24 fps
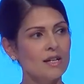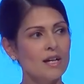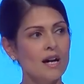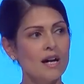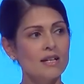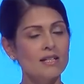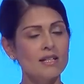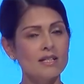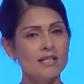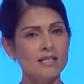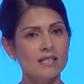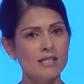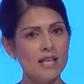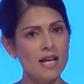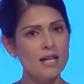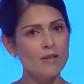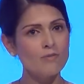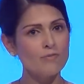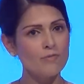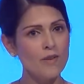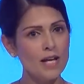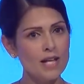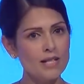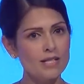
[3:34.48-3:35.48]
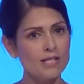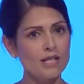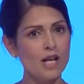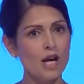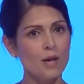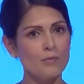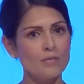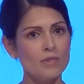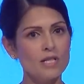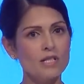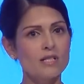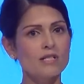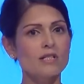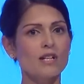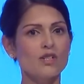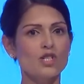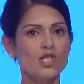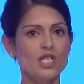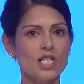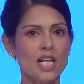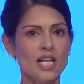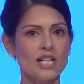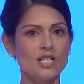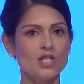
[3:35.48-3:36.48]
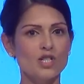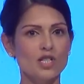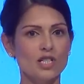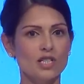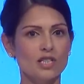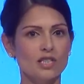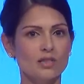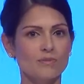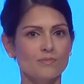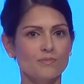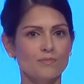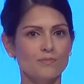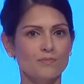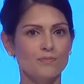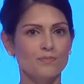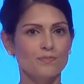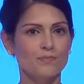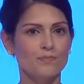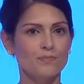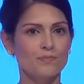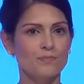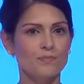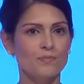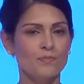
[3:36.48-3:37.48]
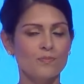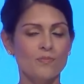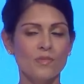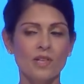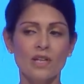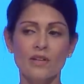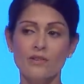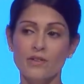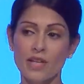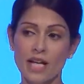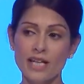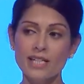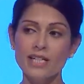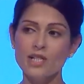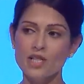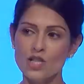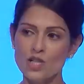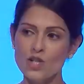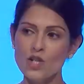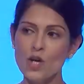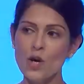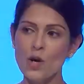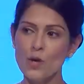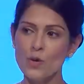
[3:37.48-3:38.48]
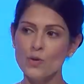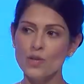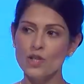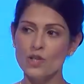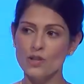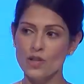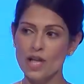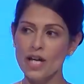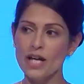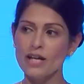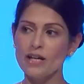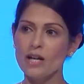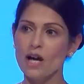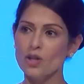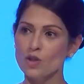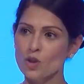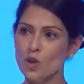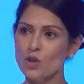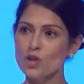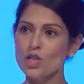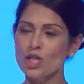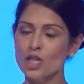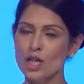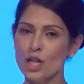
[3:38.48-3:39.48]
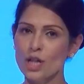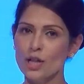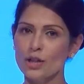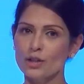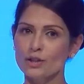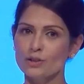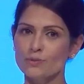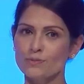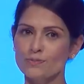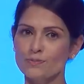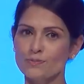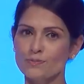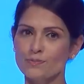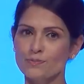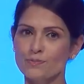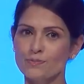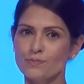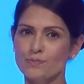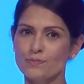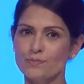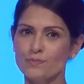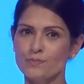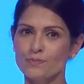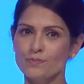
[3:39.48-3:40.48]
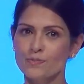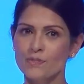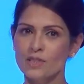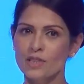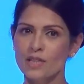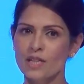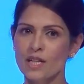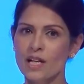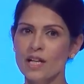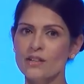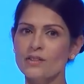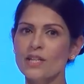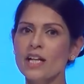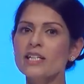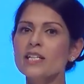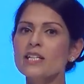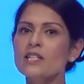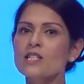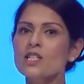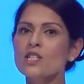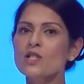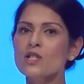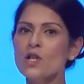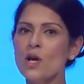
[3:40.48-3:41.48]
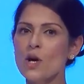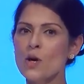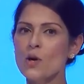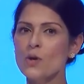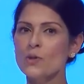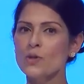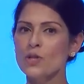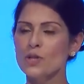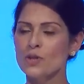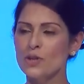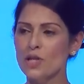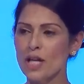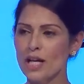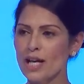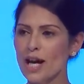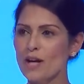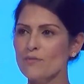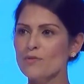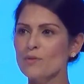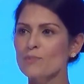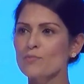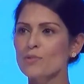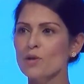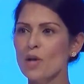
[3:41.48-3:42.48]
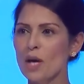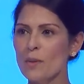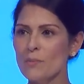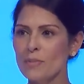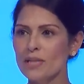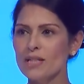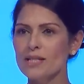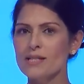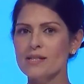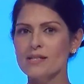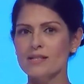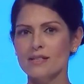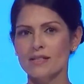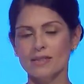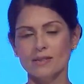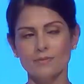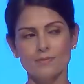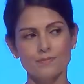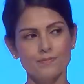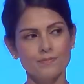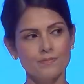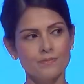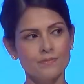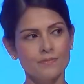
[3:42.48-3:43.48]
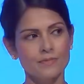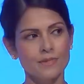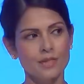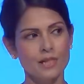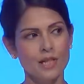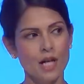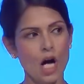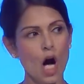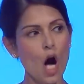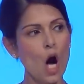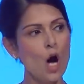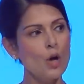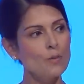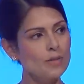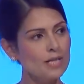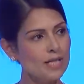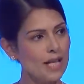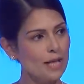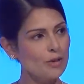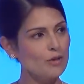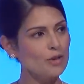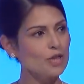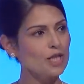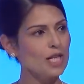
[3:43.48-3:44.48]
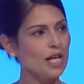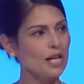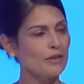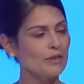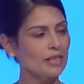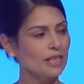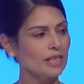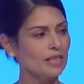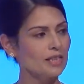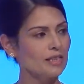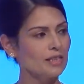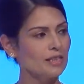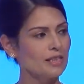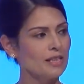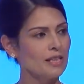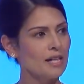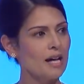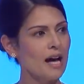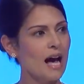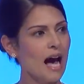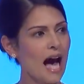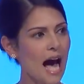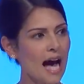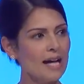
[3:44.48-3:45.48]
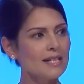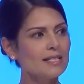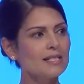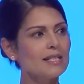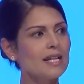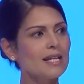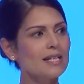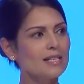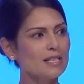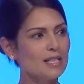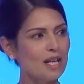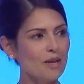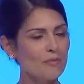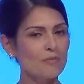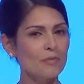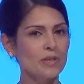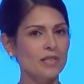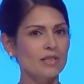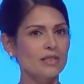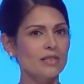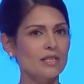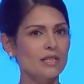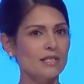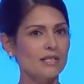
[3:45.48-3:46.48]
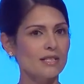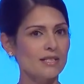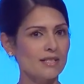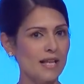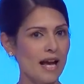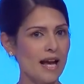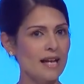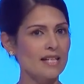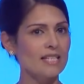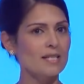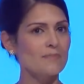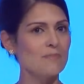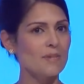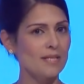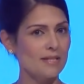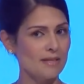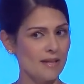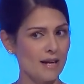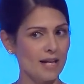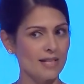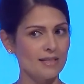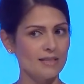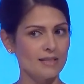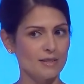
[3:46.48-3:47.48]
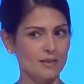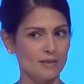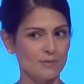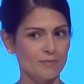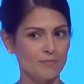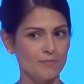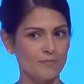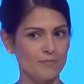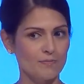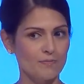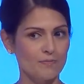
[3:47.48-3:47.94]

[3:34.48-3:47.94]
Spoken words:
And as they face up to such danger, they need to know that they are not alone. They need to know that they have a Prime Minister, a Home Secretary, and a government that stands beside them.